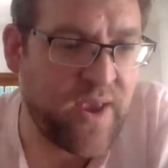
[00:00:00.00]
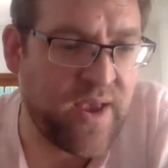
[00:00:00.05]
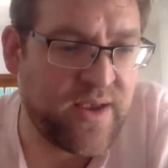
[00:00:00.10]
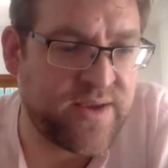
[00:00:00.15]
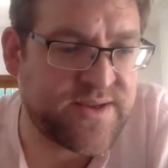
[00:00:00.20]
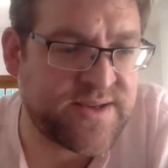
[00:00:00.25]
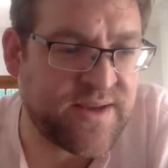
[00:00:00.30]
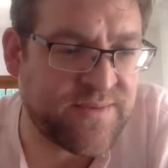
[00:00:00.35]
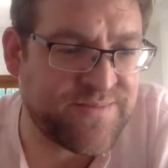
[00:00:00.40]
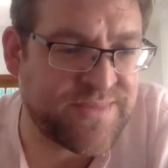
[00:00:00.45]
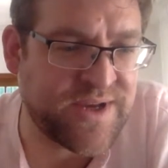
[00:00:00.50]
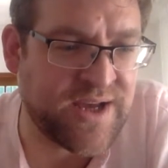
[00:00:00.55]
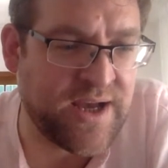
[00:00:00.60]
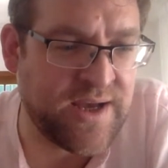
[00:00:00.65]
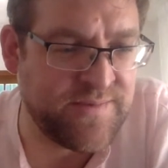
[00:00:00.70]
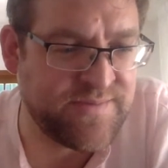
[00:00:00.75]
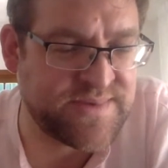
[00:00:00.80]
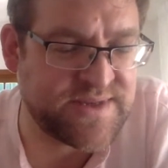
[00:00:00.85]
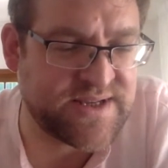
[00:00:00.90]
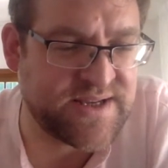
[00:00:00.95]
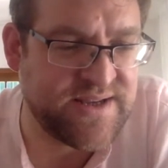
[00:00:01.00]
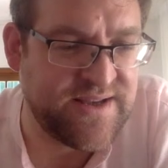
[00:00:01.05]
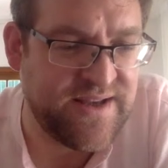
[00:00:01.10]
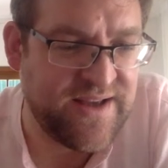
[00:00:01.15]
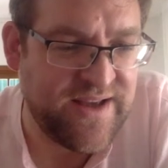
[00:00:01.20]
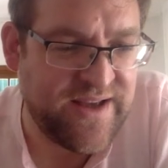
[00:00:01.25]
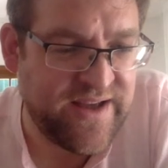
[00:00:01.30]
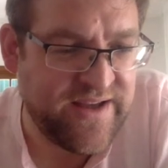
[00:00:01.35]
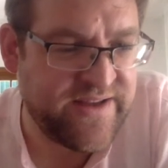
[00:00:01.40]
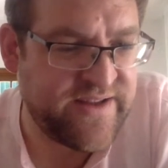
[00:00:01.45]
Sometimes
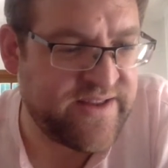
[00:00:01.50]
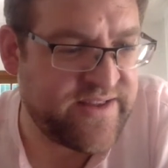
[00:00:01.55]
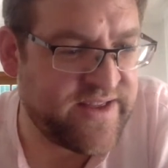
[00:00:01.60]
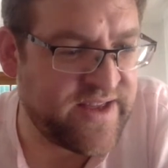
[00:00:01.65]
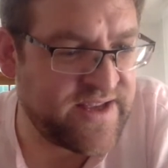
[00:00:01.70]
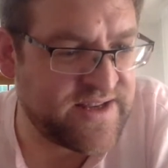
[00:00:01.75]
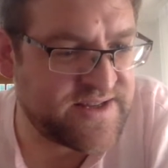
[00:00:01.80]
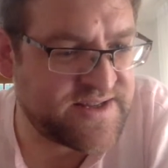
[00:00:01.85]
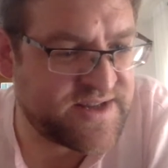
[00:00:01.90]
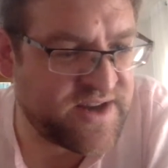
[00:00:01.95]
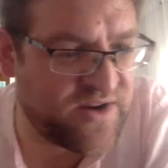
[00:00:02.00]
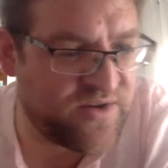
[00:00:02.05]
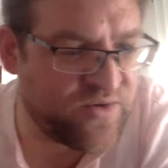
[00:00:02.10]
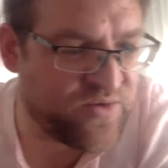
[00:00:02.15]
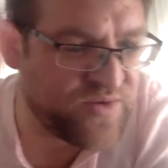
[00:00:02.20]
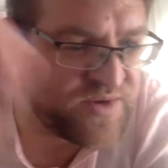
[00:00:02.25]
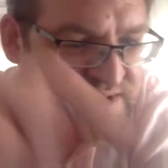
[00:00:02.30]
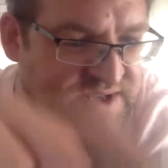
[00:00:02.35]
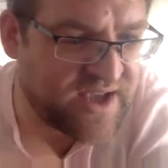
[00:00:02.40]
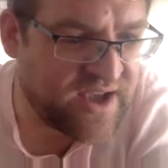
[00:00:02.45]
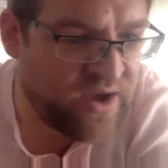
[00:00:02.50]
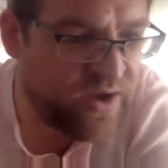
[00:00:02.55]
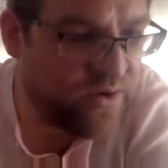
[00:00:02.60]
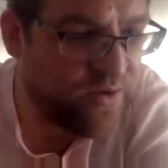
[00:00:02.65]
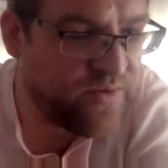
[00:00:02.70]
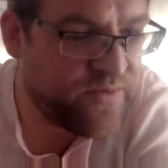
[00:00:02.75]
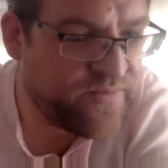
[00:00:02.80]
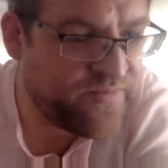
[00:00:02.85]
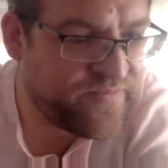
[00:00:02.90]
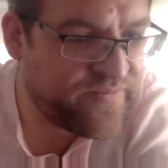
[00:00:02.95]
things don't always go